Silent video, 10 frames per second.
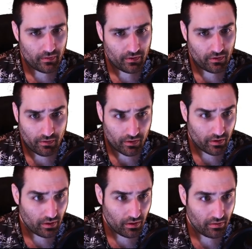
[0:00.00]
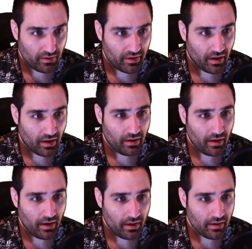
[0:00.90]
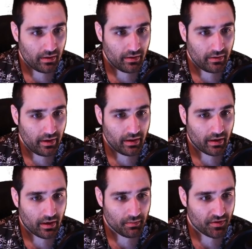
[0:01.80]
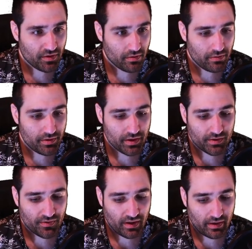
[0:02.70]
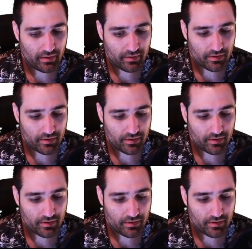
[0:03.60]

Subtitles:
hello done, and then the data comes through just fine.